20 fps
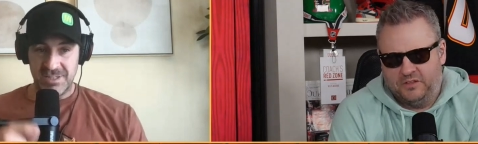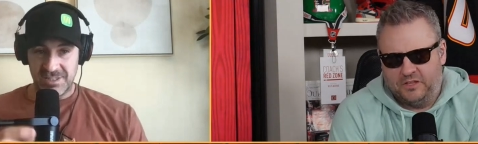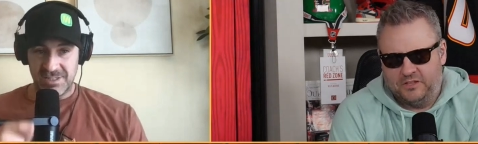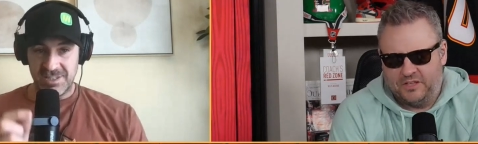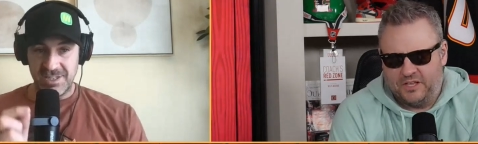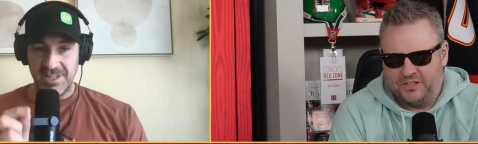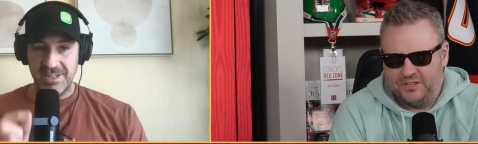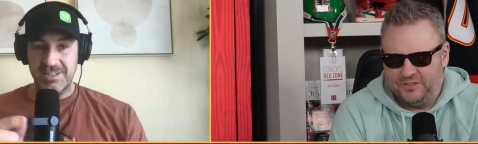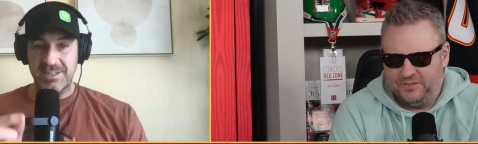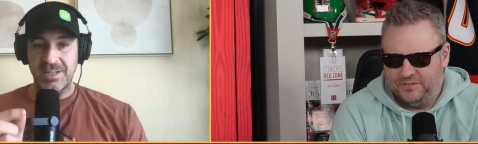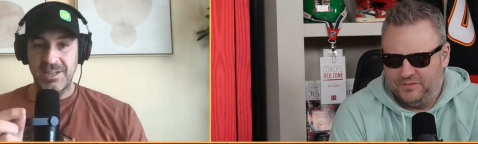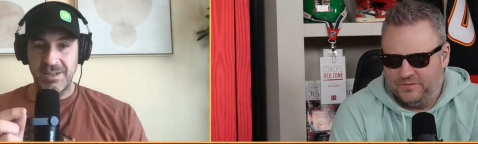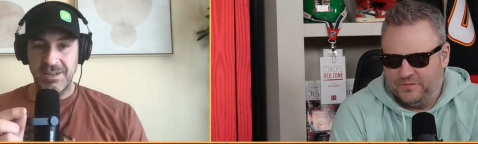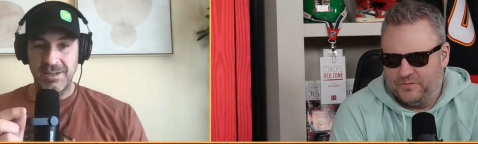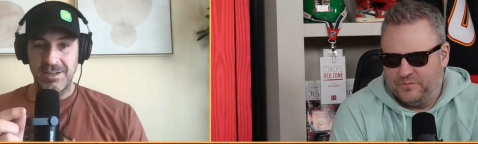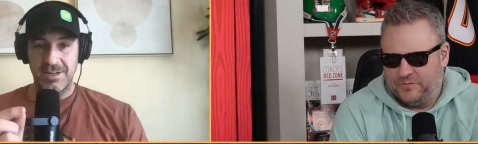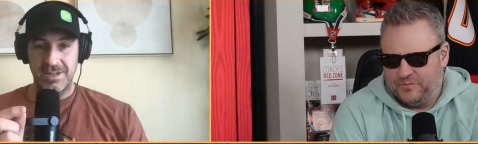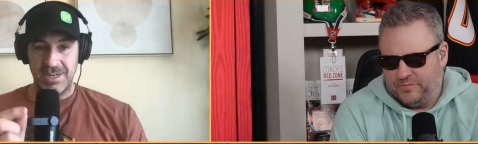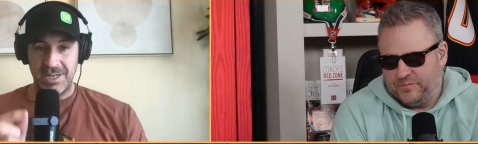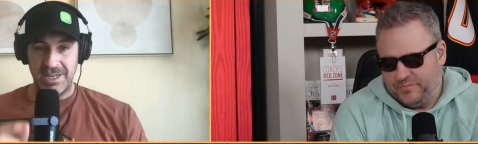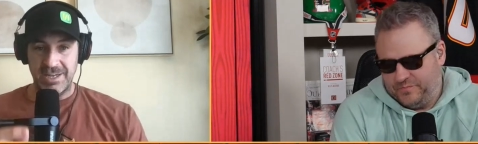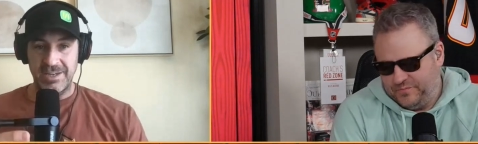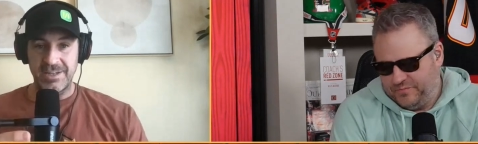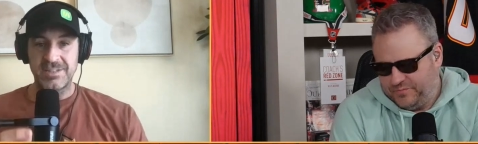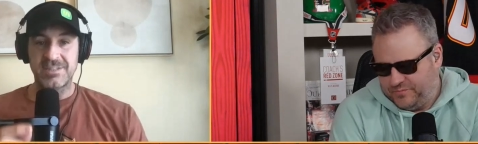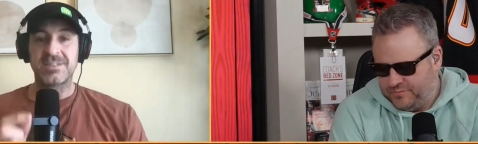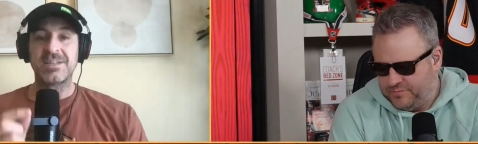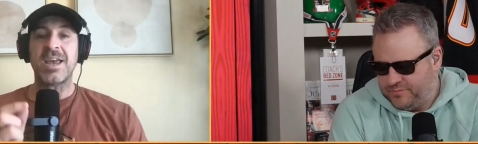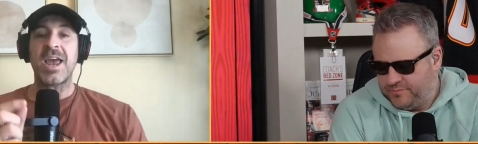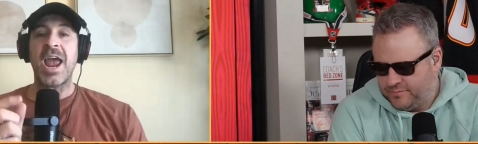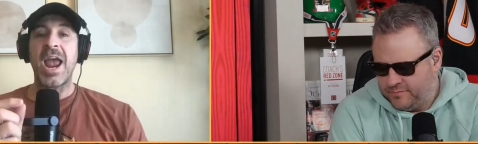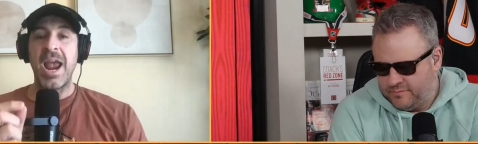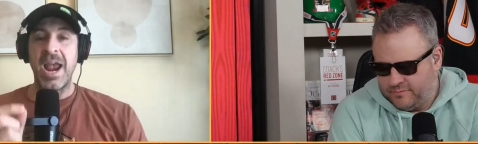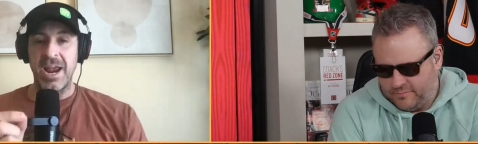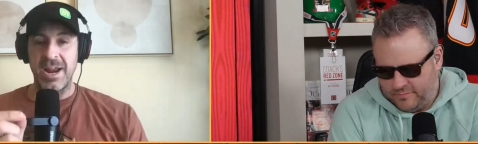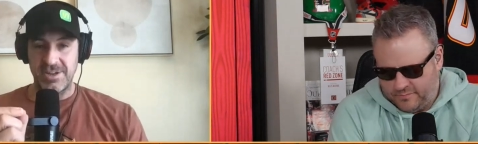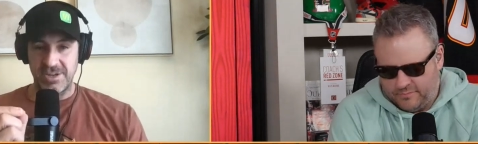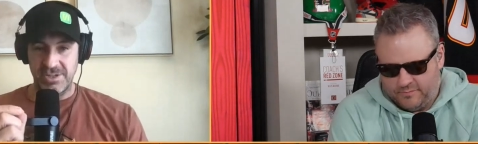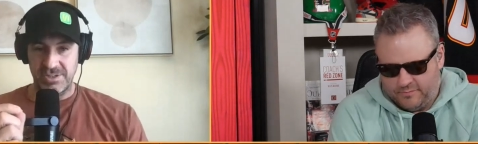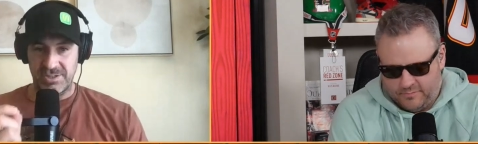Speaker 1: the city needs
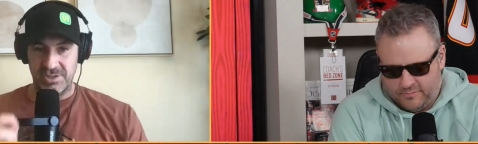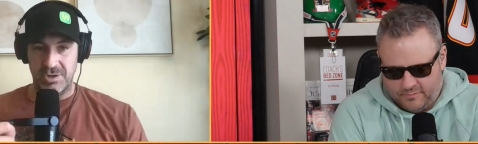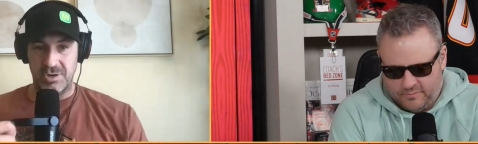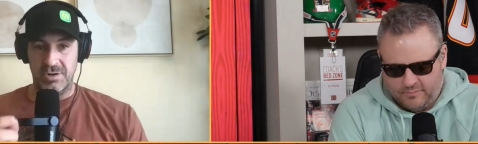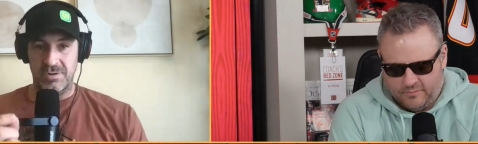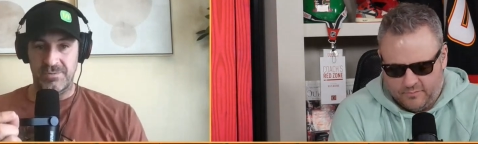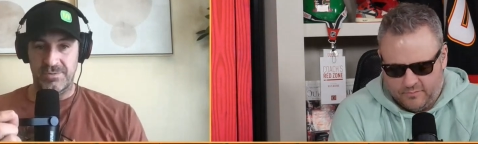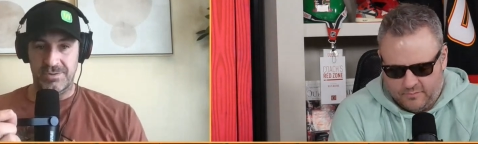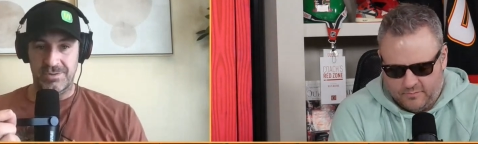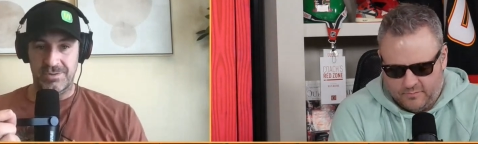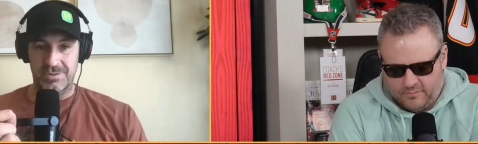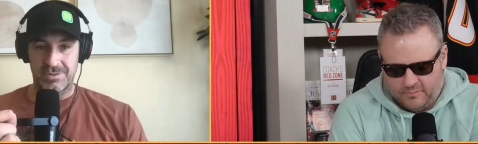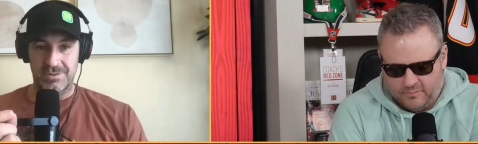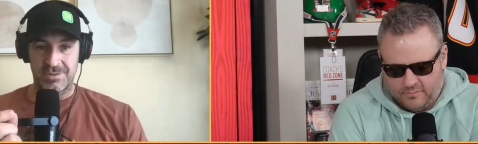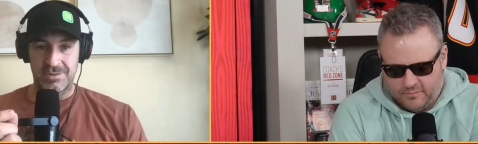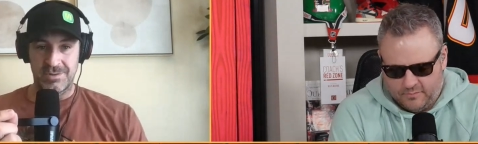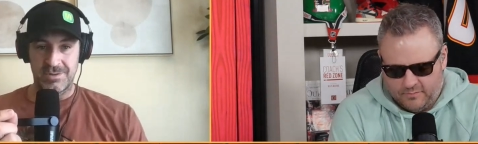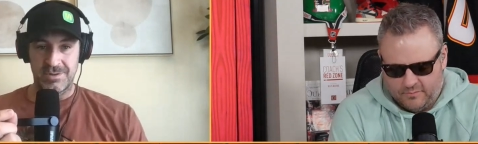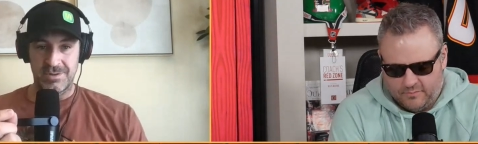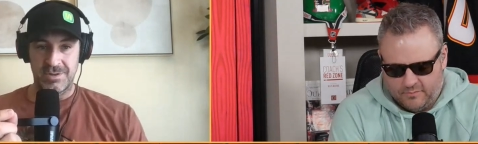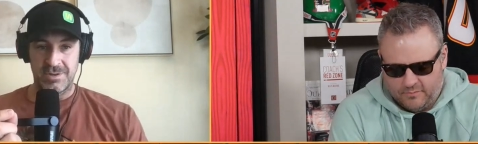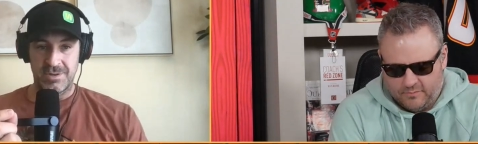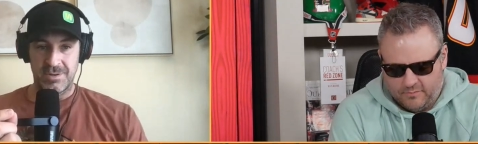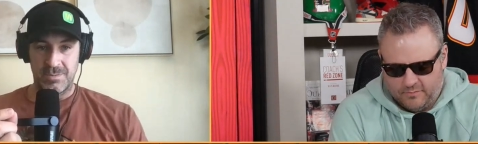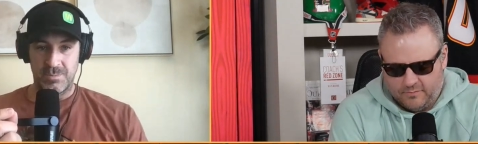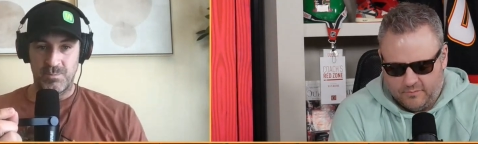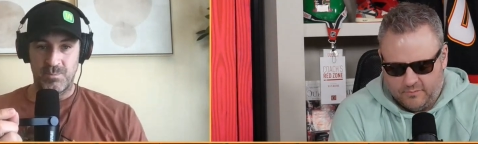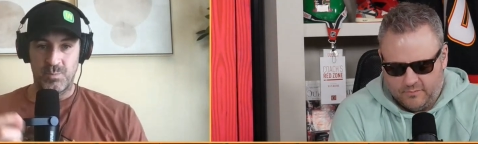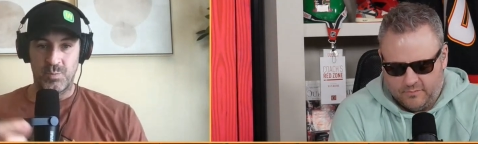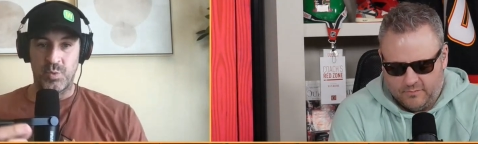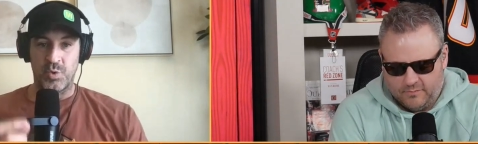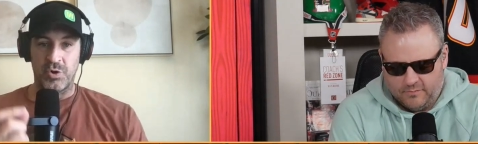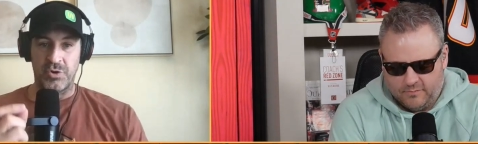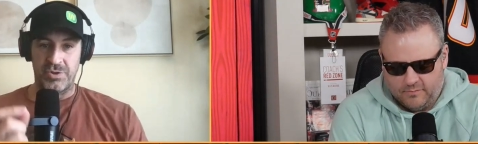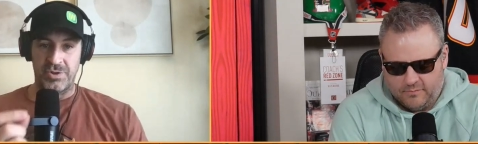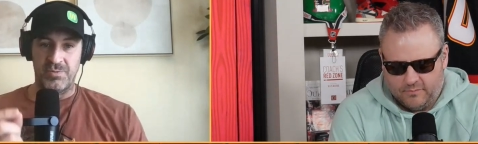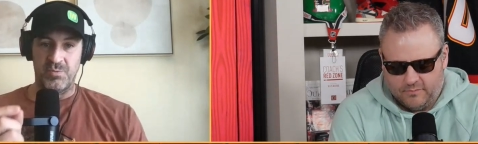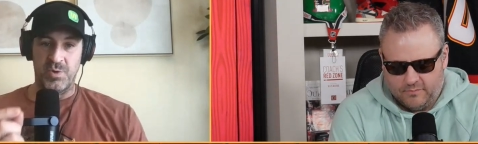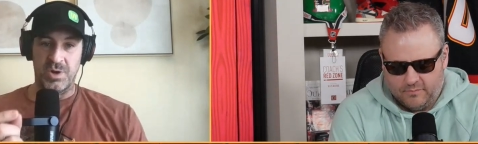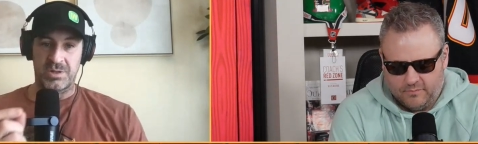and deserves more
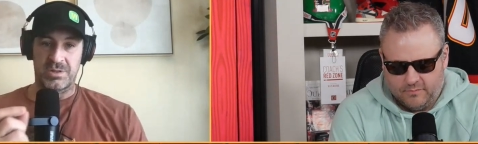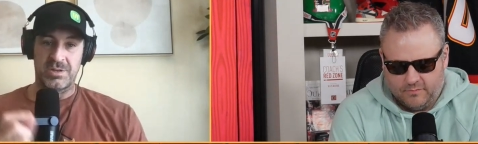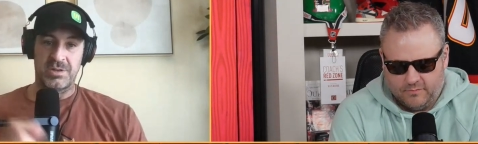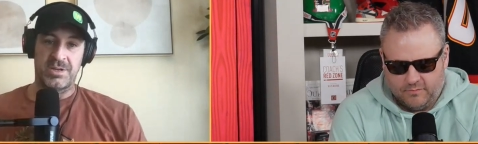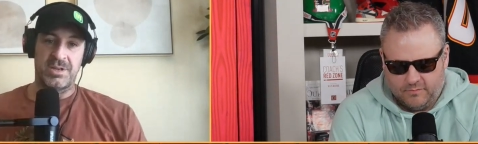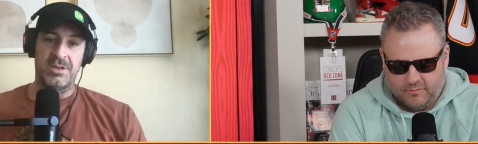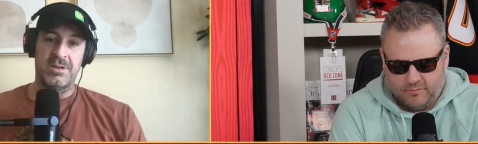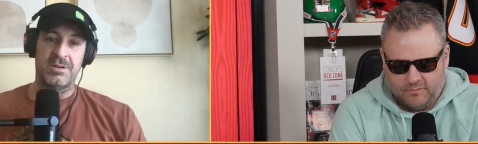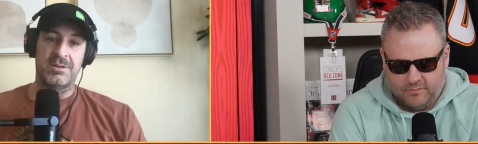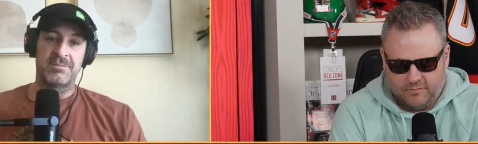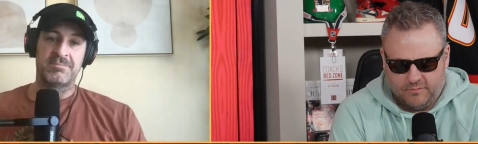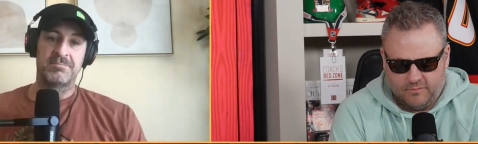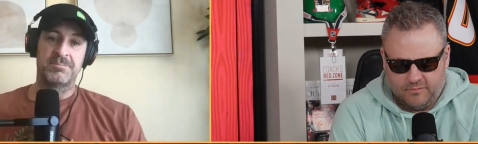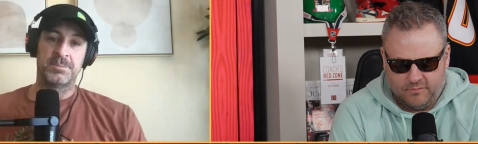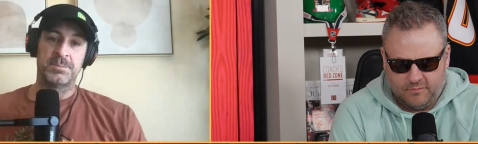than what they're getting.